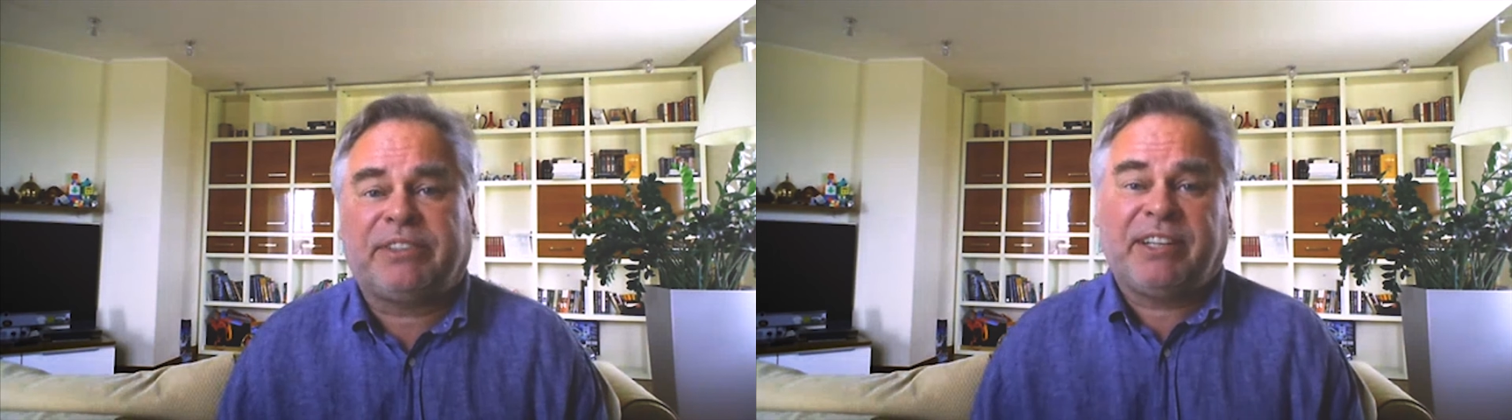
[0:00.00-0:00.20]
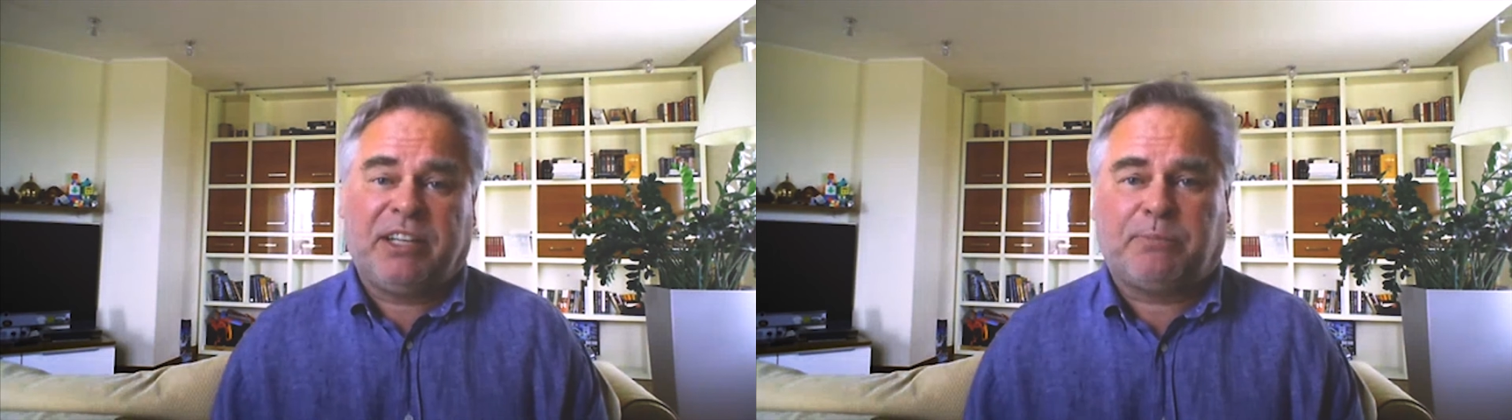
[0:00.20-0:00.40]

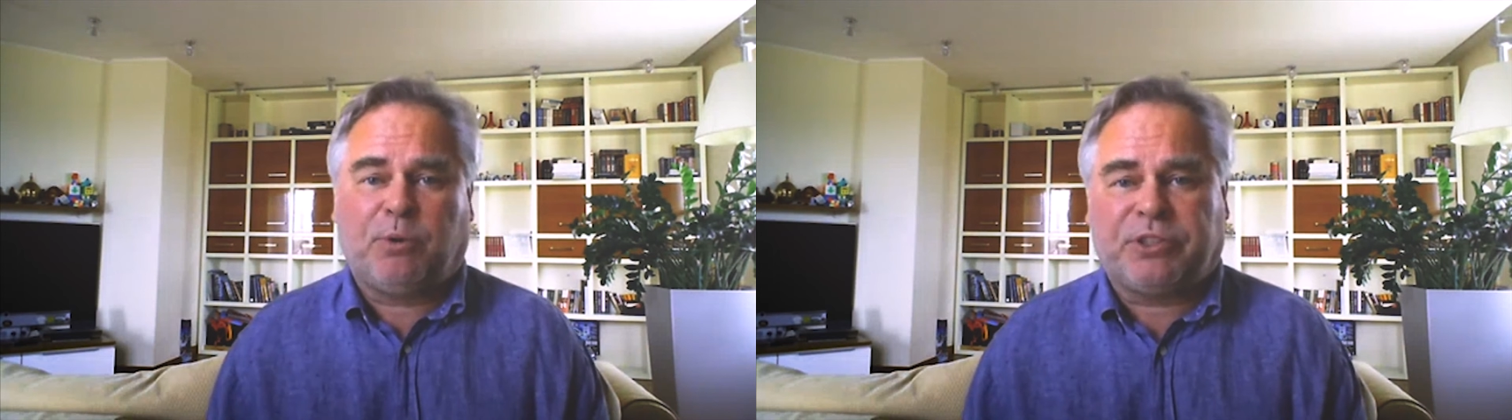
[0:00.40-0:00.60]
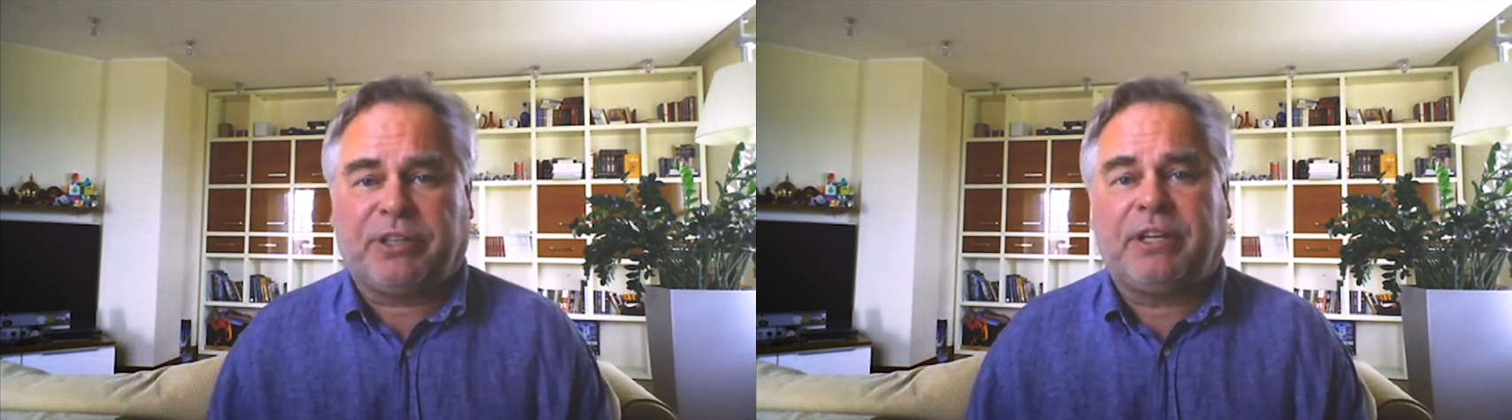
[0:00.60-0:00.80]
and the
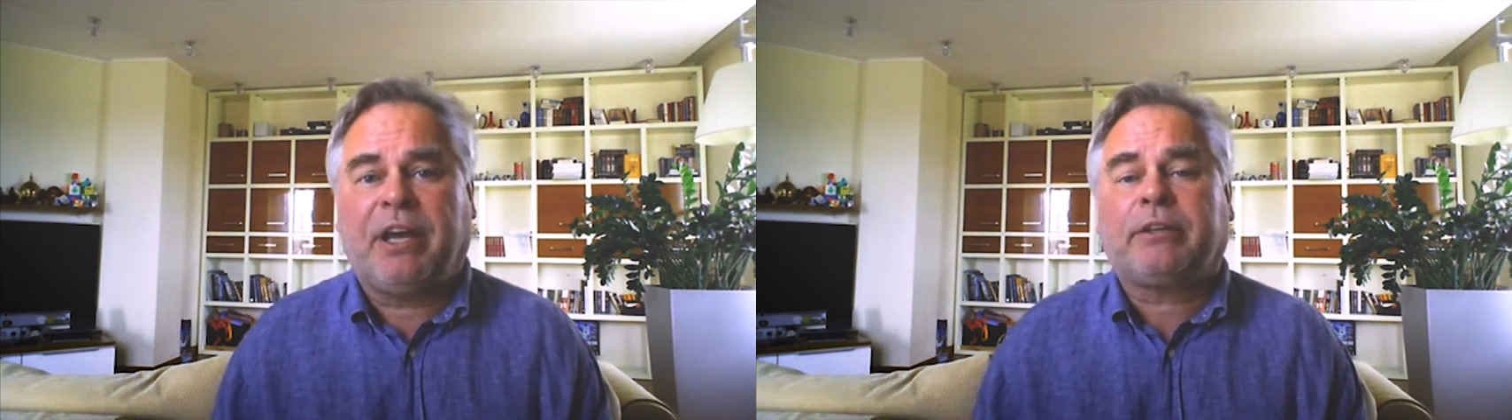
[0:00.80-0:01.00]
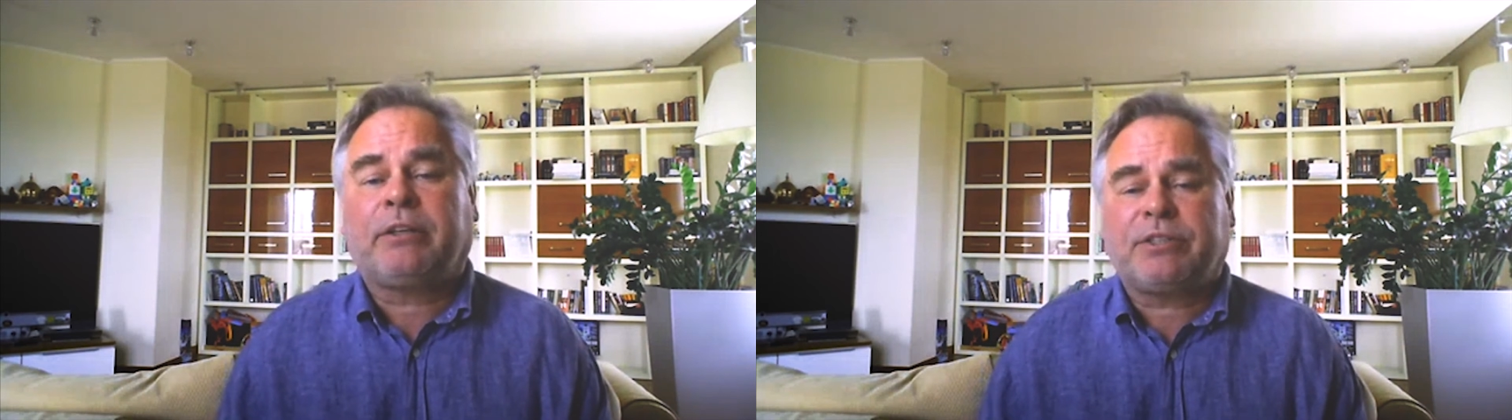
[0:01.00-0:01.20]
state-sponsored
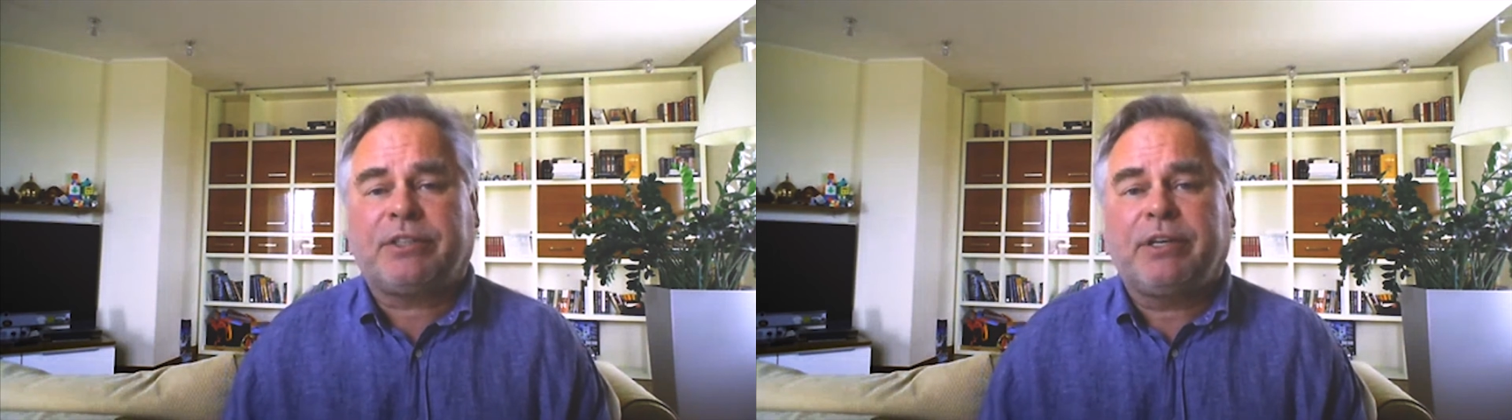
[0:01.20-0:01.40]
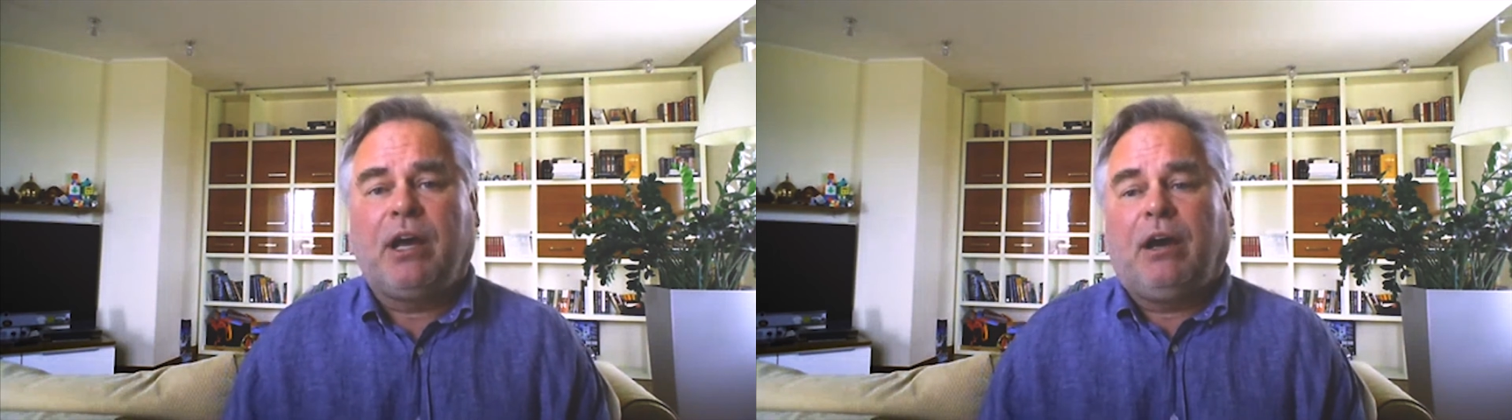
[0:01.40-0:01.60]
actors.